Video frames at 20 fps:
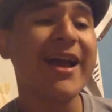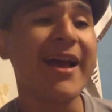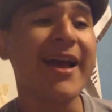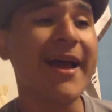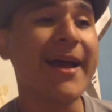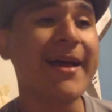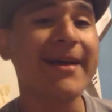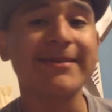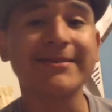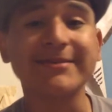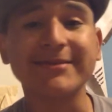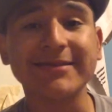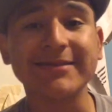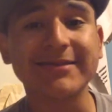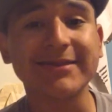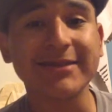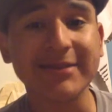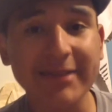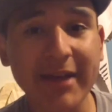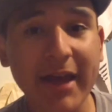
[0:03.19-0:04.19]
and
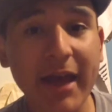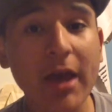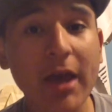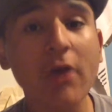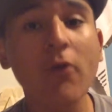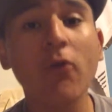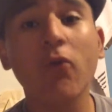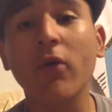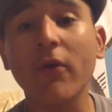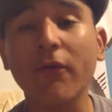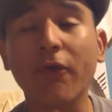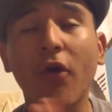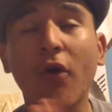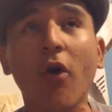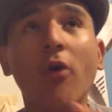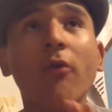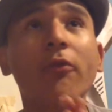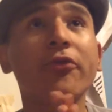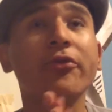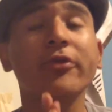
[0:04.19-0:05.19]
today with
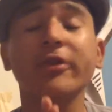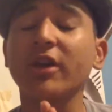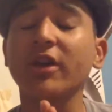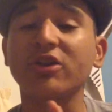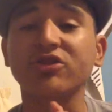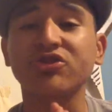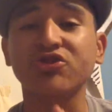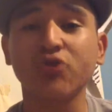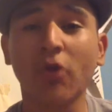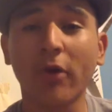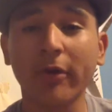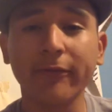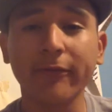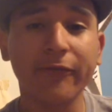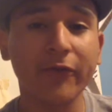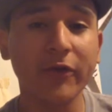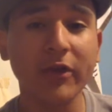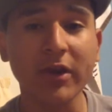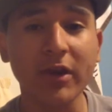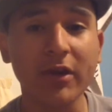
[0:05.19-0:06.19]
hopefully a short
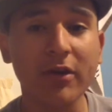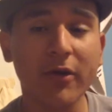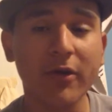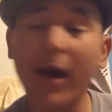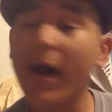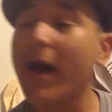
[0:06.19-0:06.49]
video